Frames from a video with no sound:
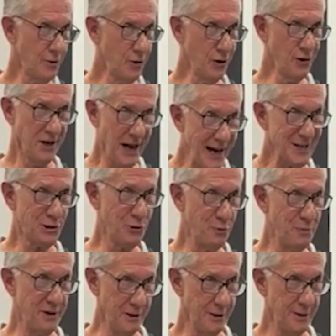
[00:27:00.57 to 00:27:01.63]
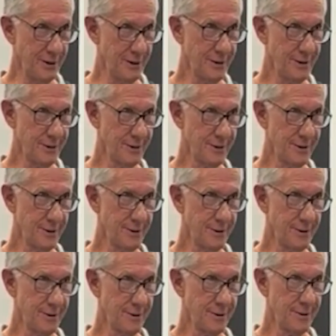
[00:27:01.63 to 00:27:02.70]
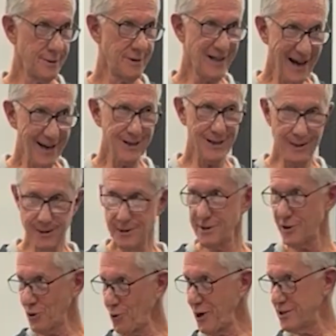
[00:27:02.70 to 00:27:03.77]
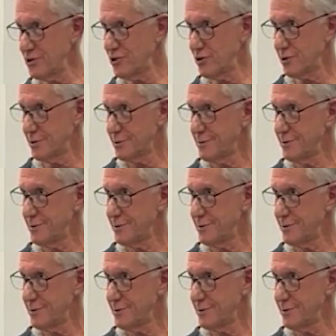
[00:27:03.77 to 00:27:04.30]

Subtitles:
or not to be? That is the question.